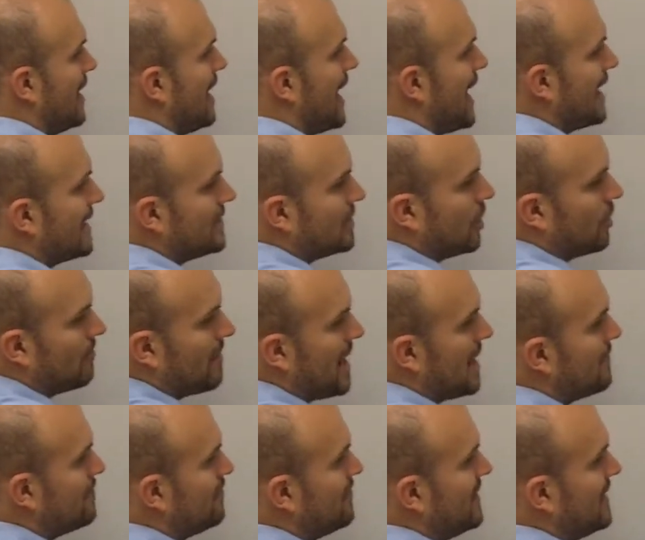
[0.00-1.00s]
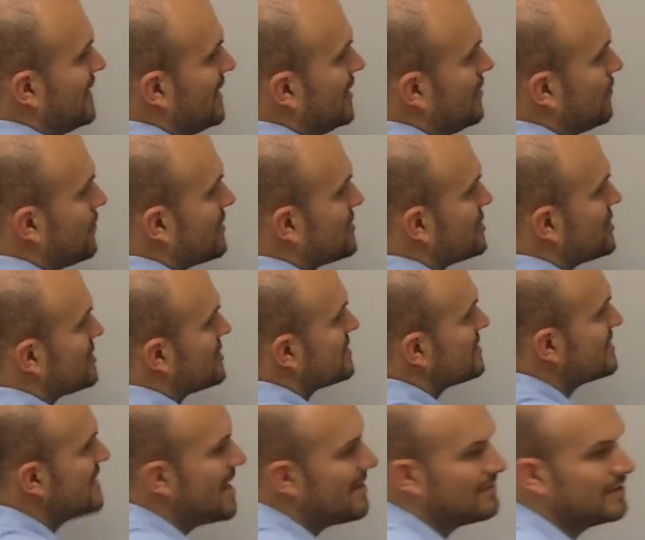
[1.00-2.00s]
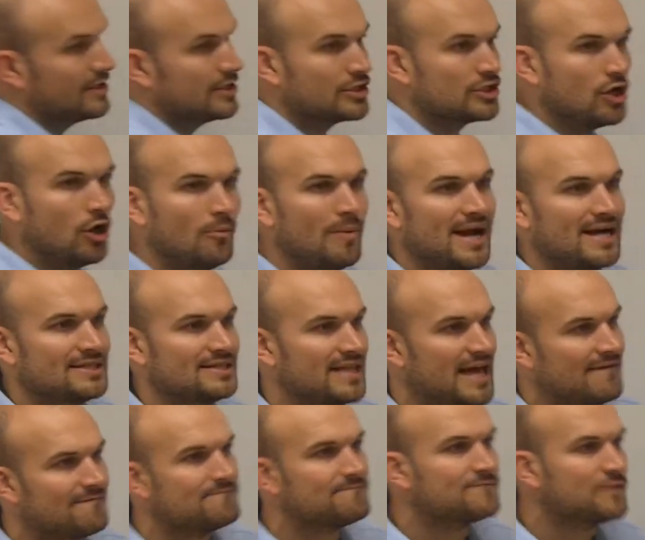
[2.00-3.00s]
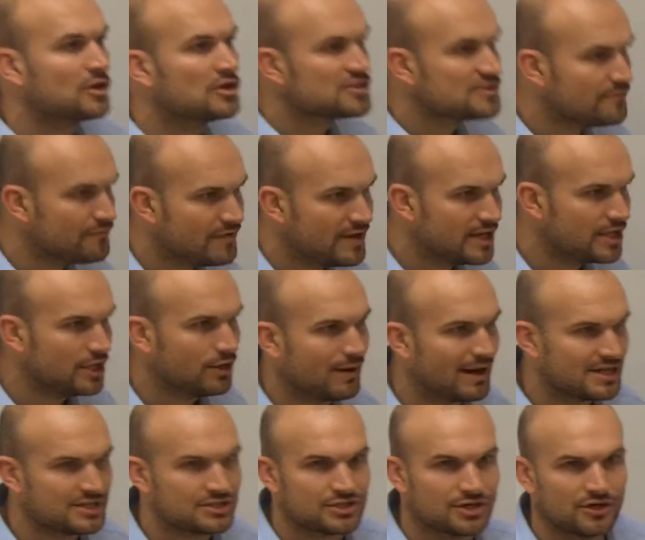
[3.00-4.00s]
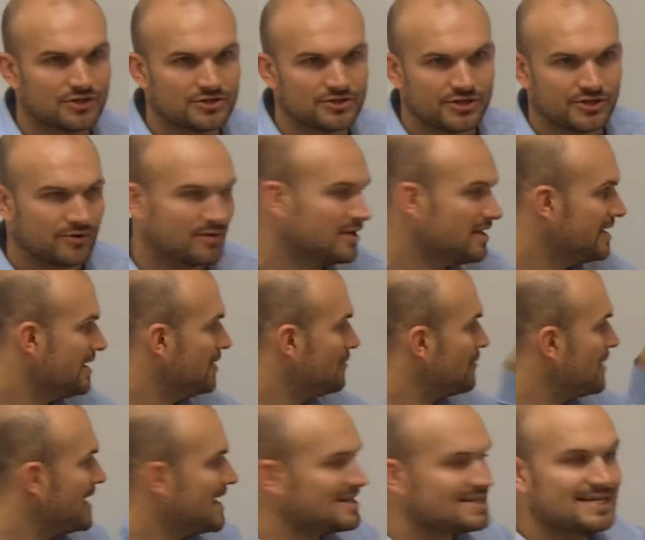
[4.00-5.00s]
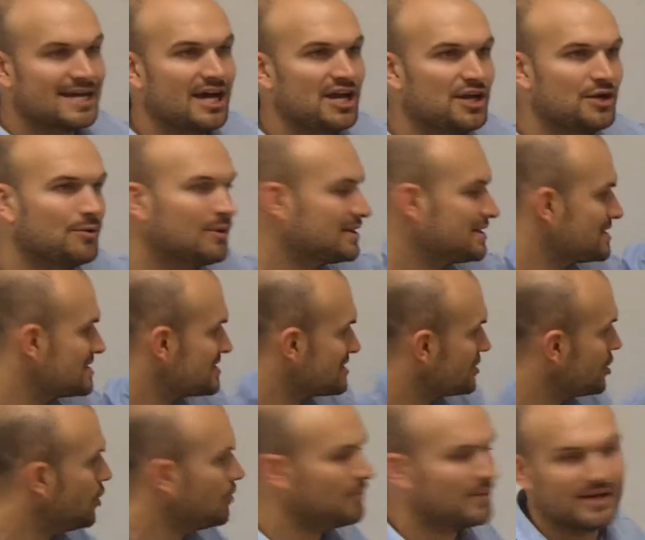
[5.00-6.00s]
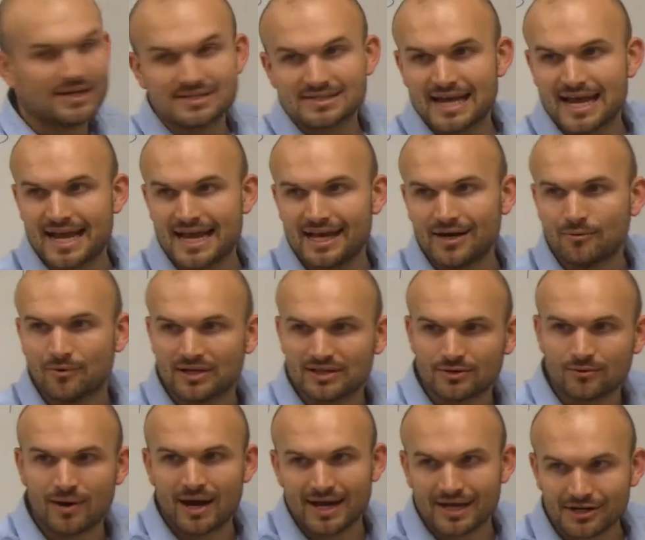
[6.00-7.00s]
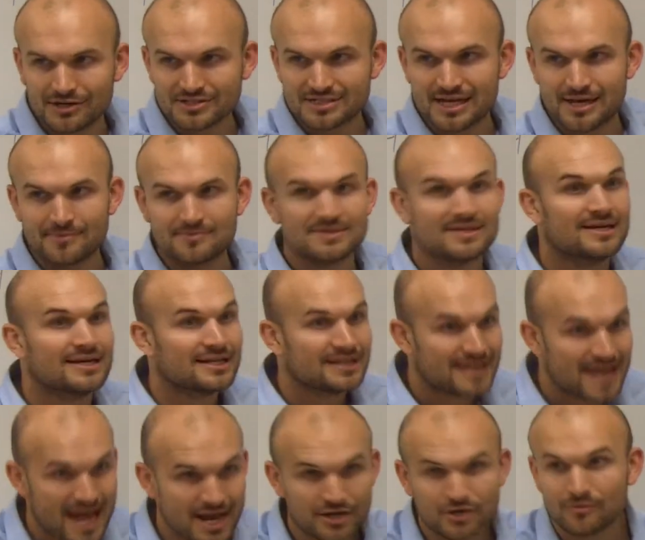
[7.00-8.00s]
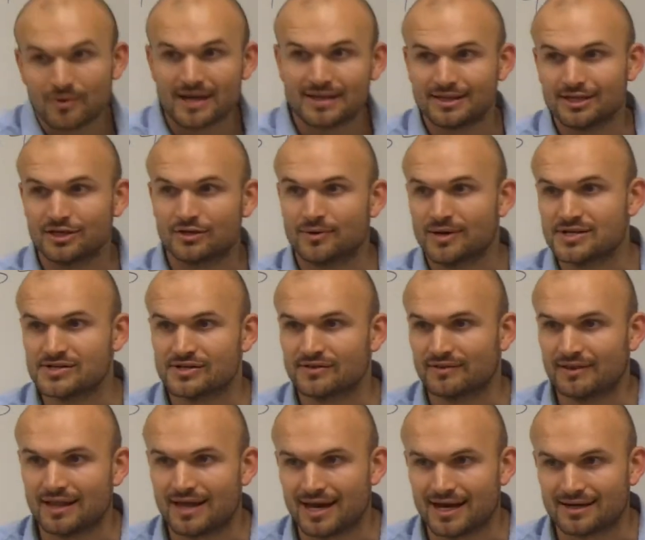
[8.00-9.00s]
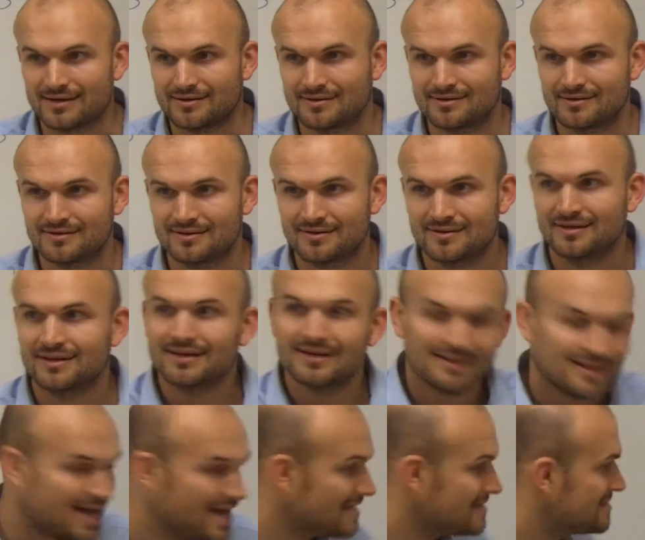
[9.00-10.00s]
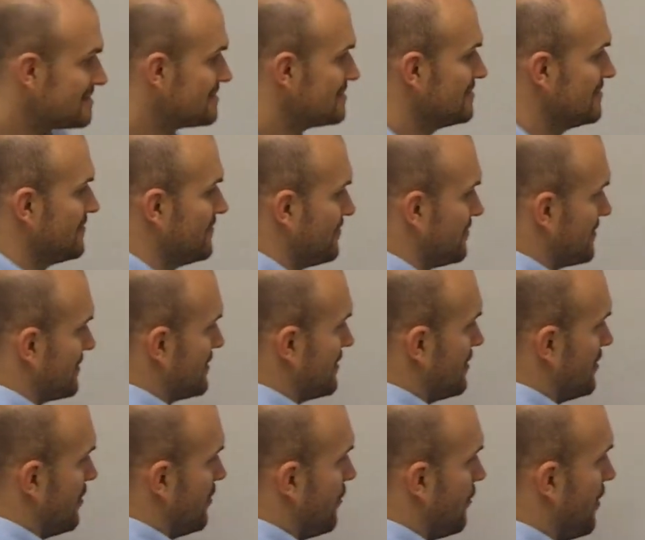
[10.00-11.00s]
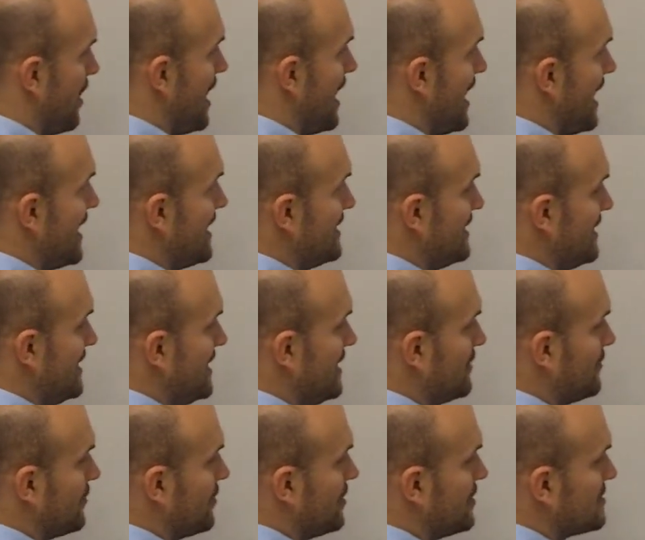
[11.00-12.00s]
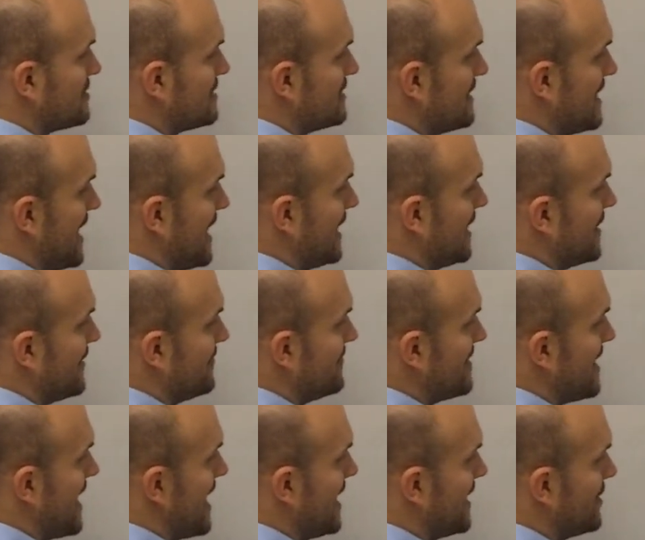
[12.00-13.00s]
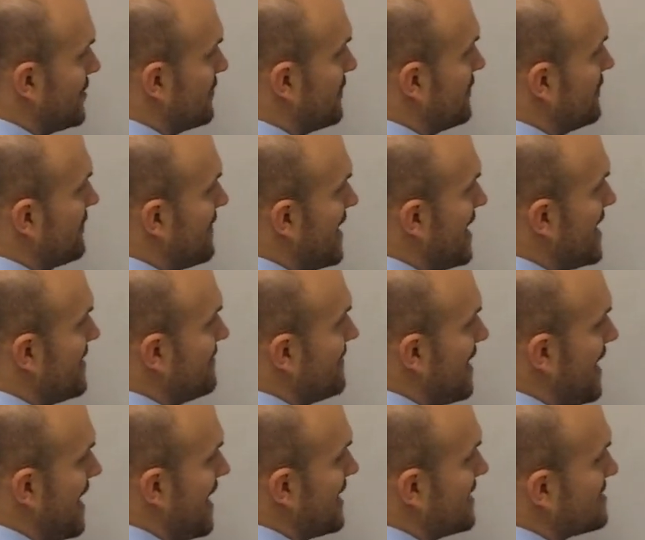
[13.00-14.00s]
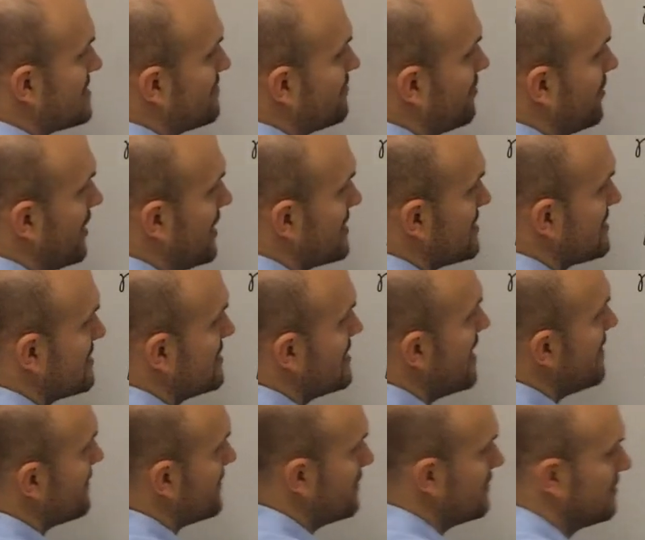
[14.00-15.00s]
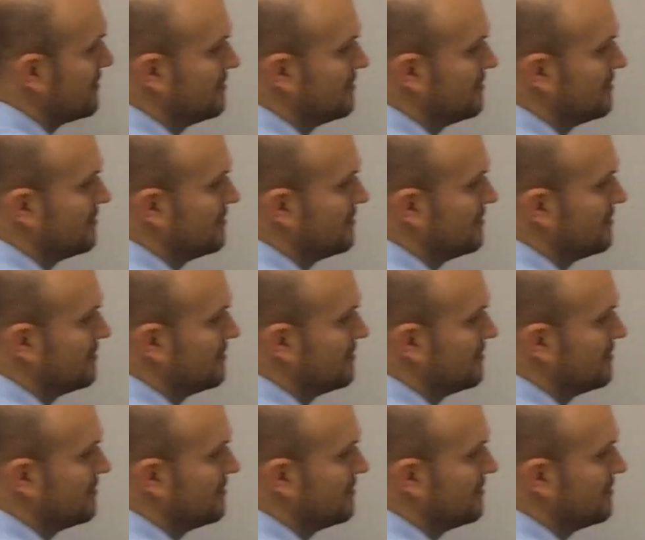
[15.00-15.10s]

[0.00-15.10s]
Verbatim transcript: I know my B, which is 7. Go back to that first video I showed you. When I tell you what the slope is and what the y-intercept, can you write the equation of the line? Yes. y equals negative 9 over 5x plus 7.